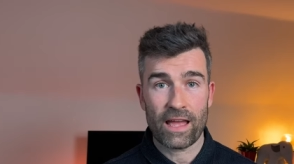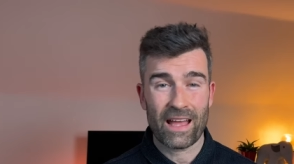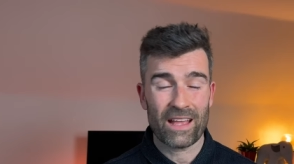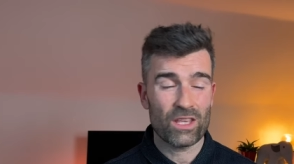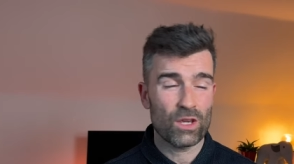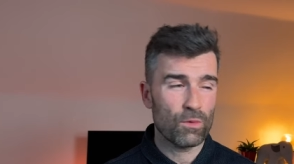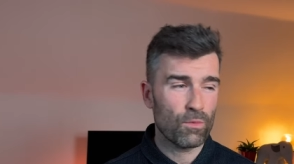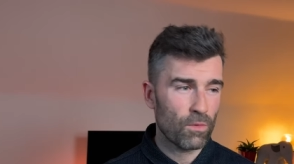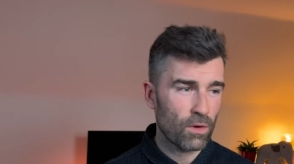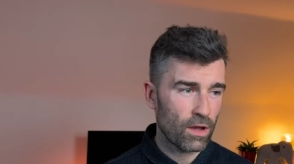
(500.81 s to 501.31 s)
And
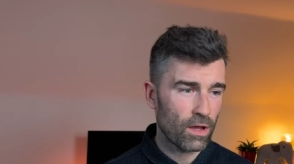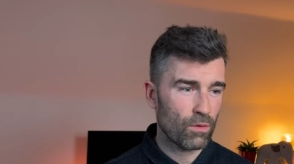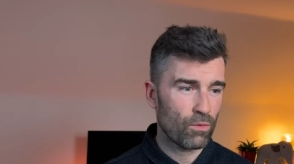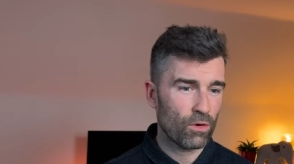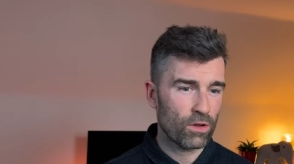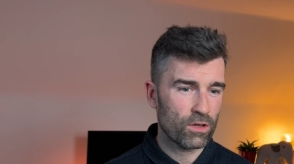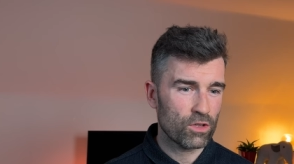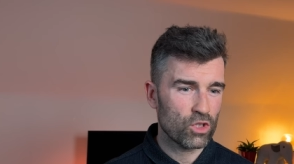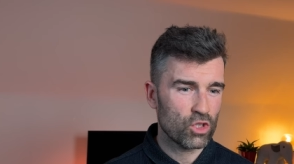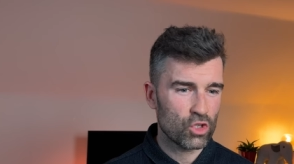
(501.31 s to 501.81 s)
you might
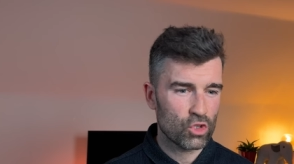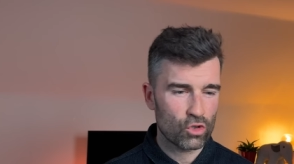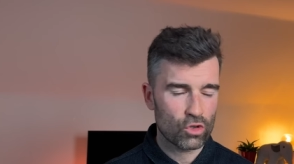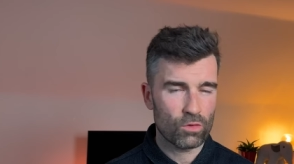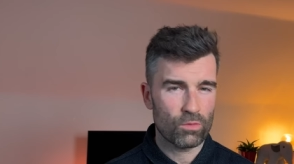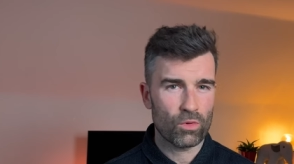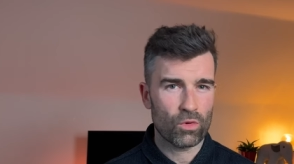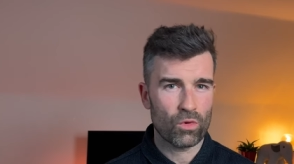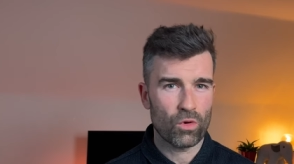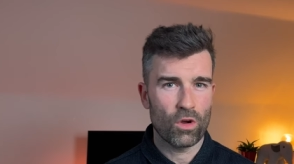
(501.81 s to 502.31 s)
want a
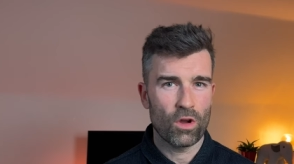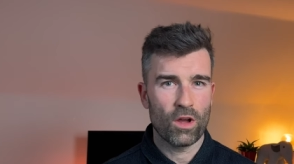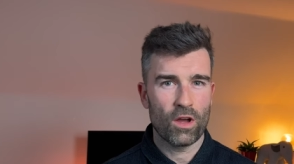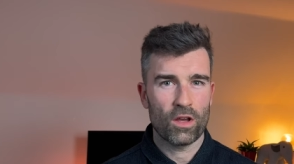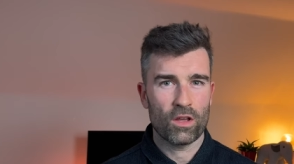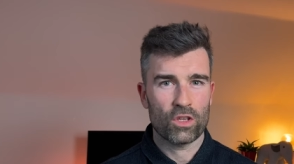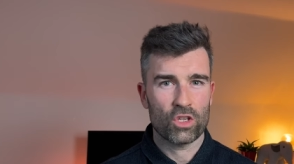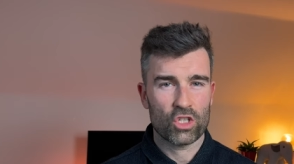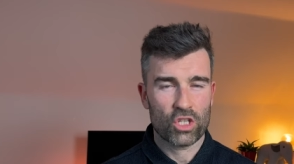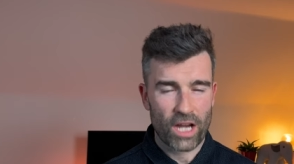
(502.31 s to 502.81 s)
durable
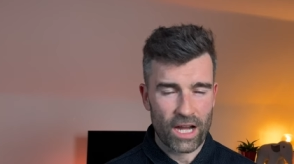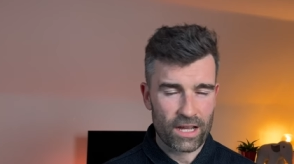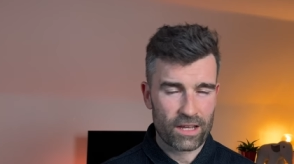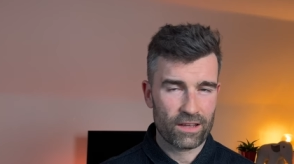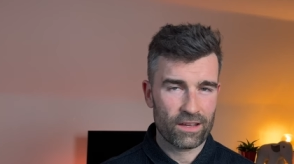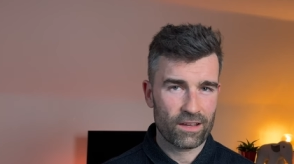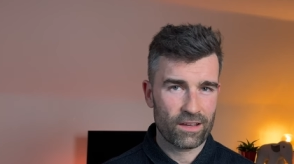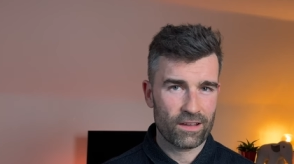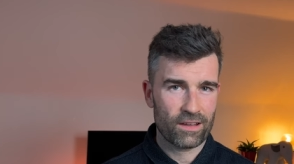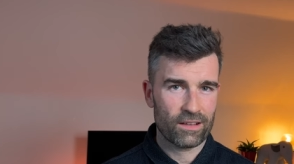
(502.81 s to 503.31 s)

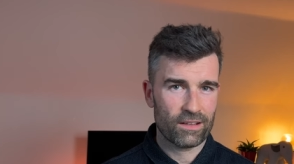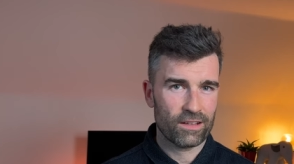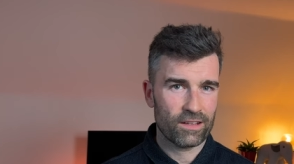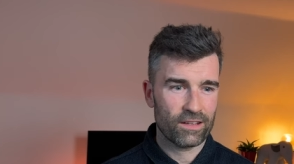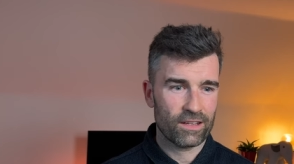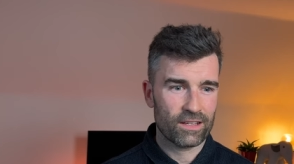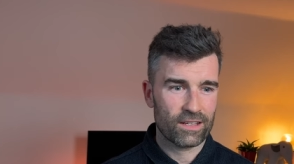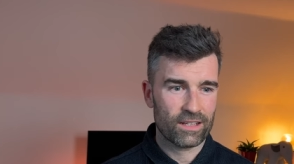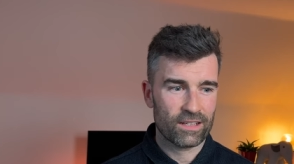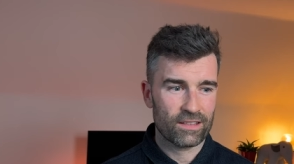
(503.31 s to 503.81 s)
jacket
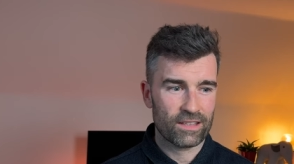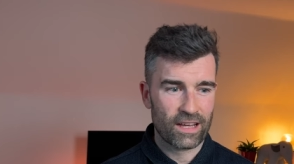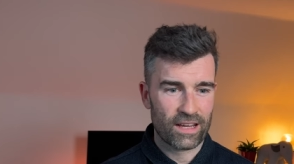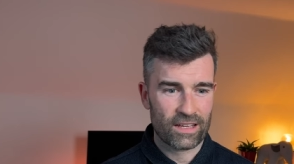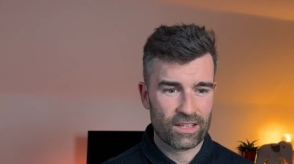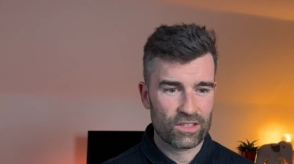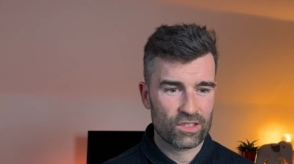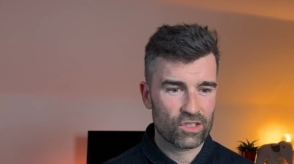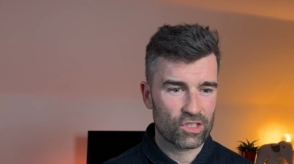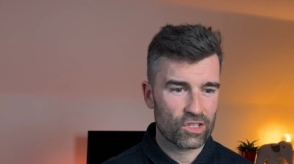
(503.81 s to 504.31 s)
uh,
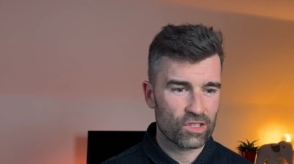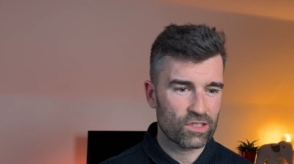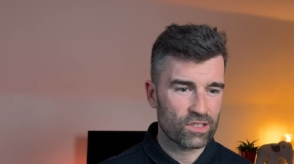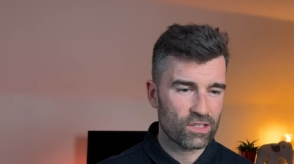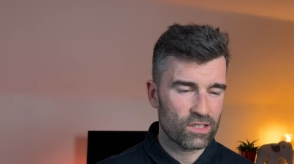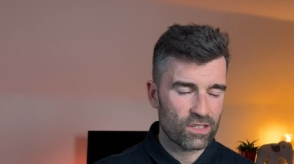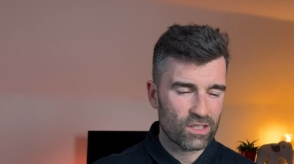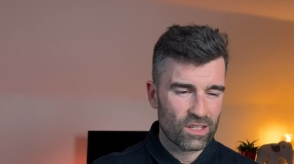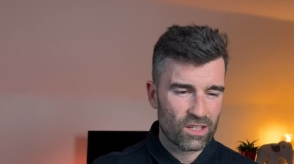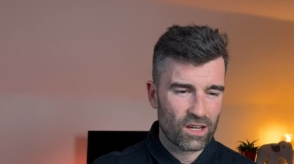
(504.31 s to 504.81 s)
that is just
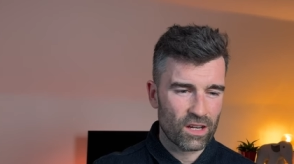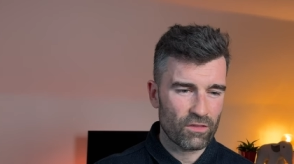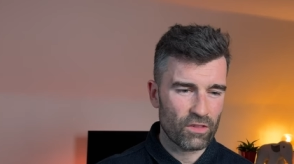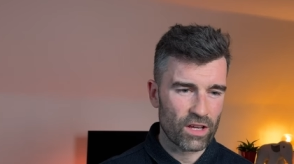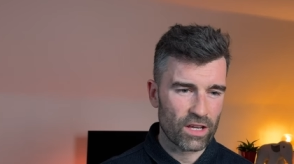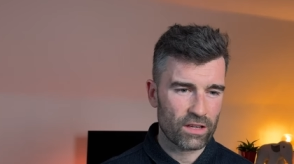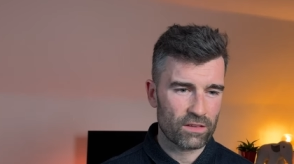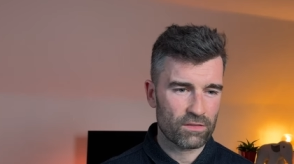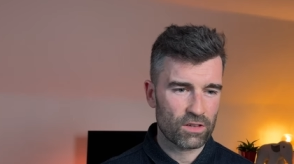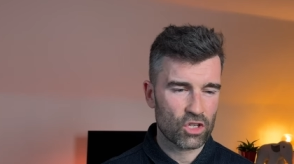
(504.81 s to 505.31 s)
a kind of
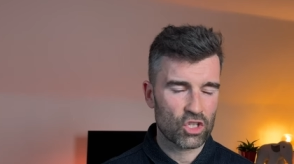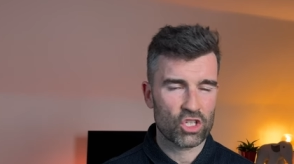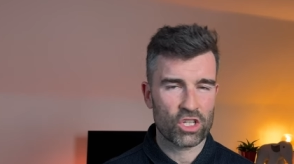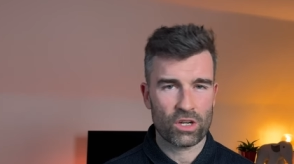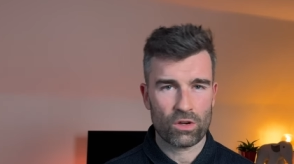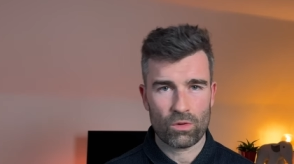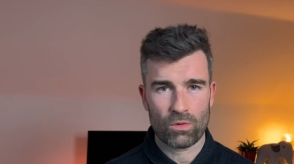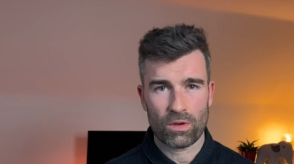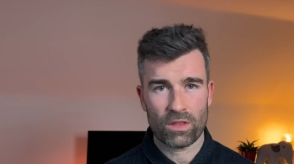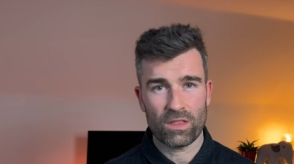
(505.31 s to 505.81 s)
like a, a,
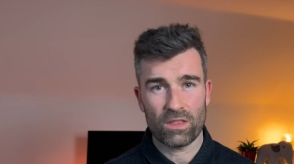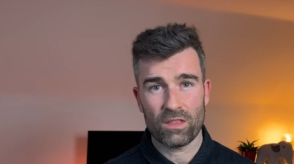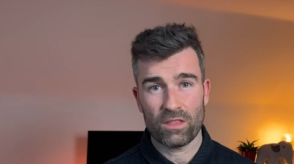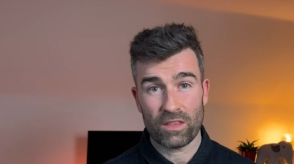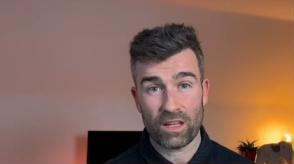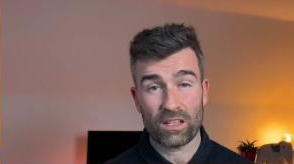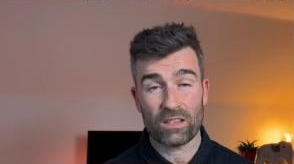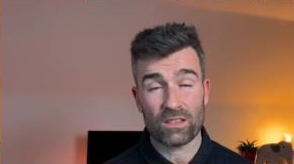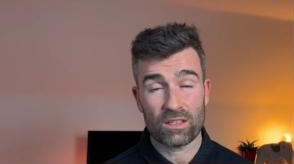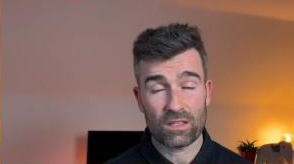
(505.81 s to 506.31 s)
shell and
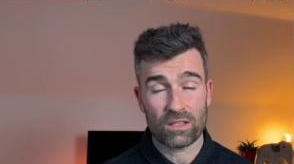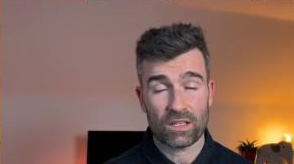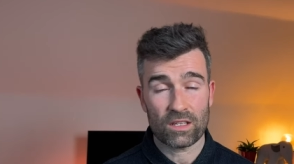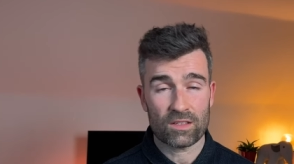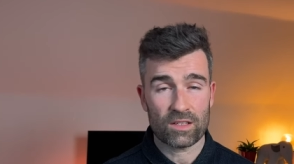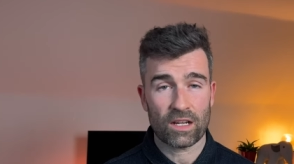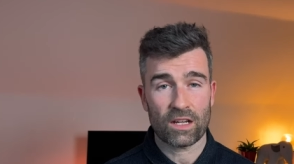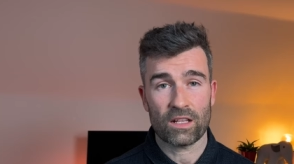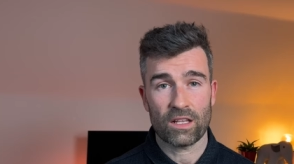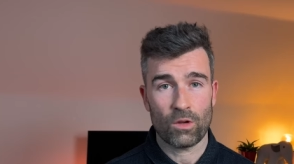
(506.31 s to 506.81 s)
that's
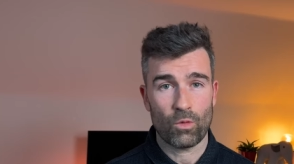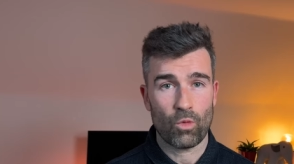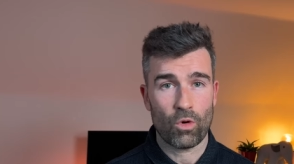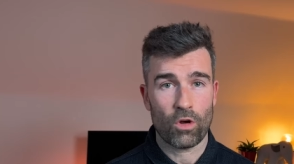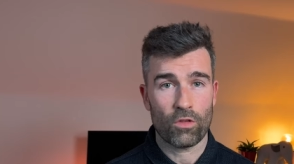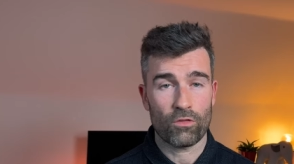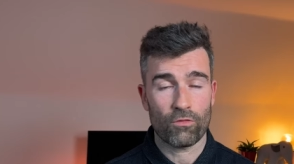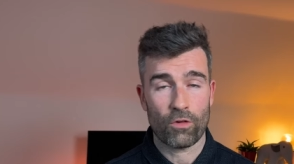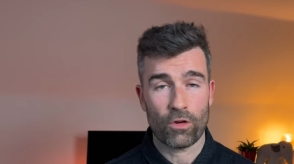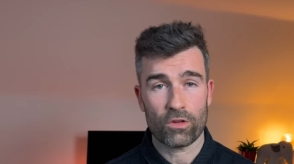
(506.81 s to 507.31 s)
exactly
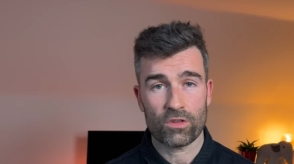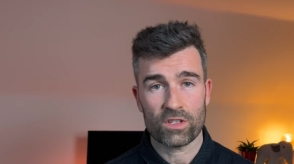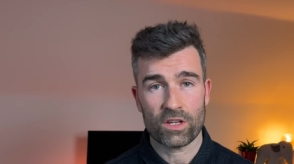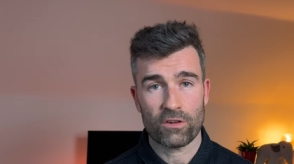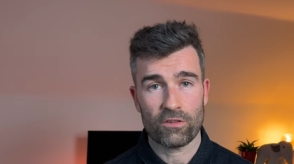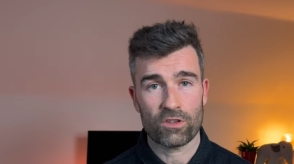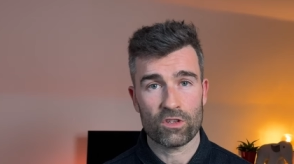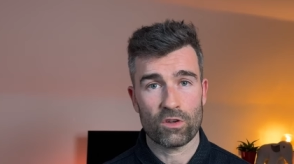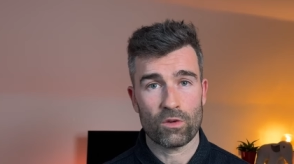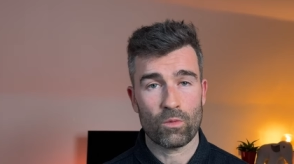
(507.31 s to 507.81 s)
what the rogue
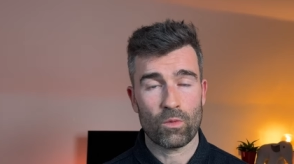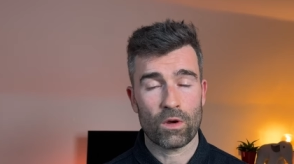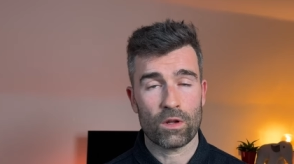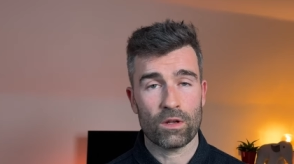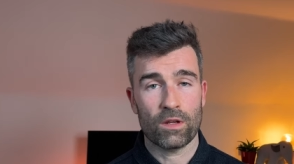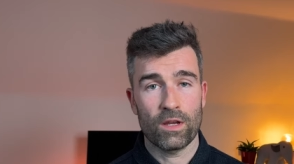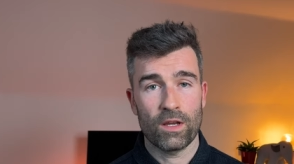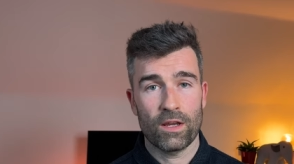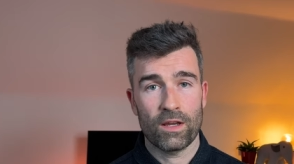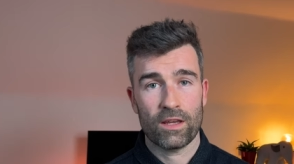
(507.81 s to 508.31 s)
territory one
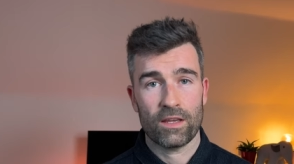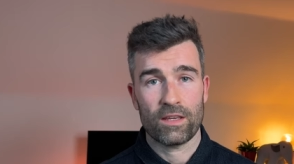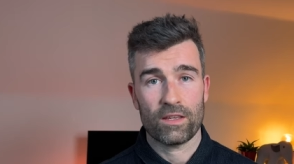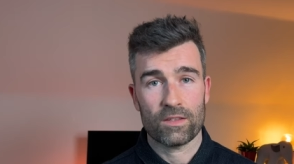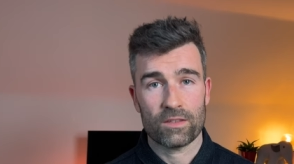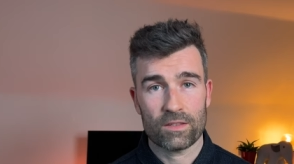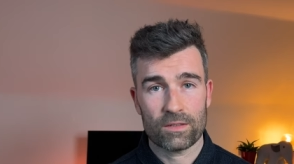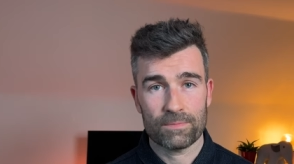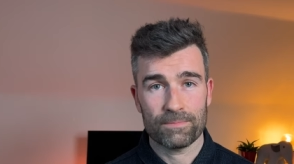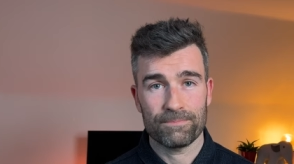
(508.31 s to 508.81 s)

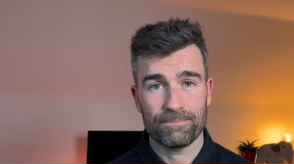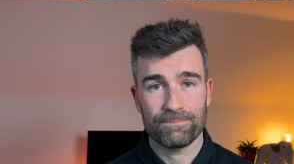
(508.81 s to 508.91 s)
is